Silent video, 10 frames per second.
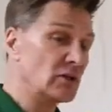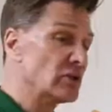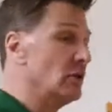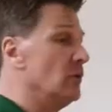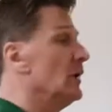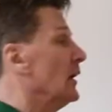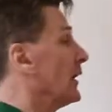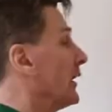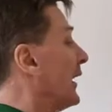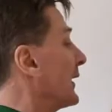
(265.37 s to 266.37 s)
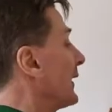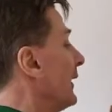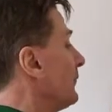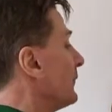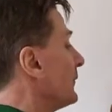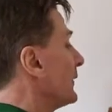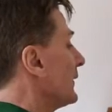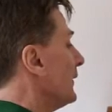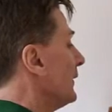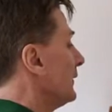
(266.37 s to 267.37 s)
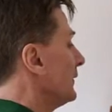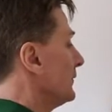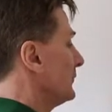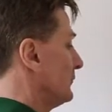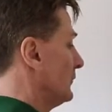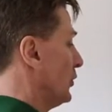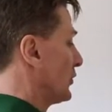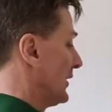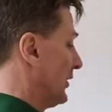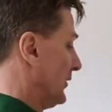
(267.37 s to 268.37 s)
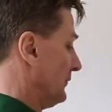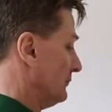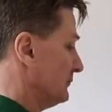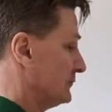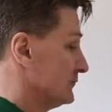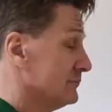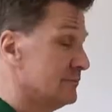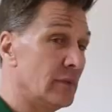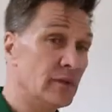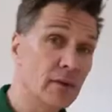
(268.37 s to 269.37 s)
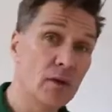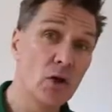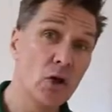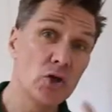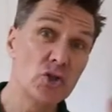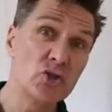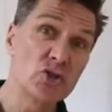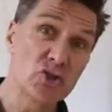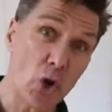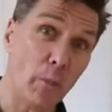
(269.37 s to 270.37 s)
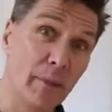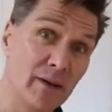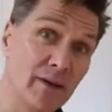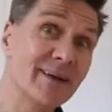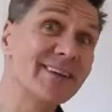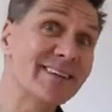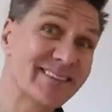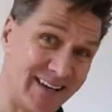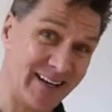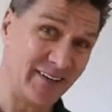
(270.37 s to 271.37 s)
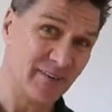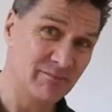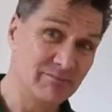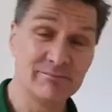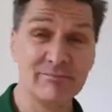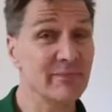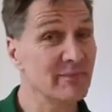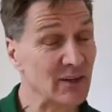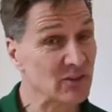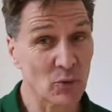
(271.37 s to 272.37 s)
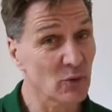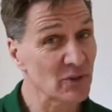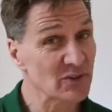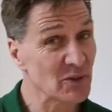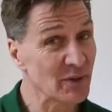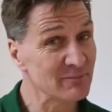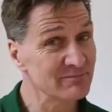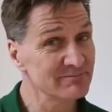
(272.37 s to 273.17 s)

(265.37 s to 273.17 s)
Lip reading: to do, line it up, hook it on, job done. That's all there is to it.